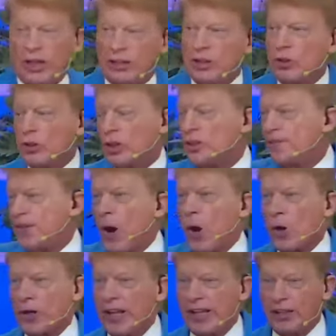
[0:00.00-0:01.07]
couldn't
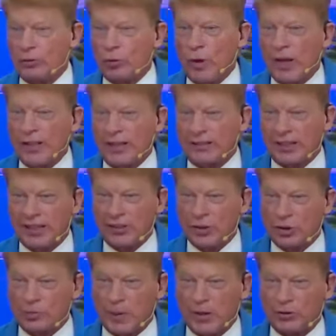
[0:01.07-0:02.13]
afford to eat the way they think
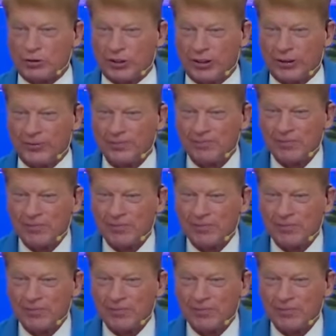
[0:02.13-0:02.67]
you're supposed to.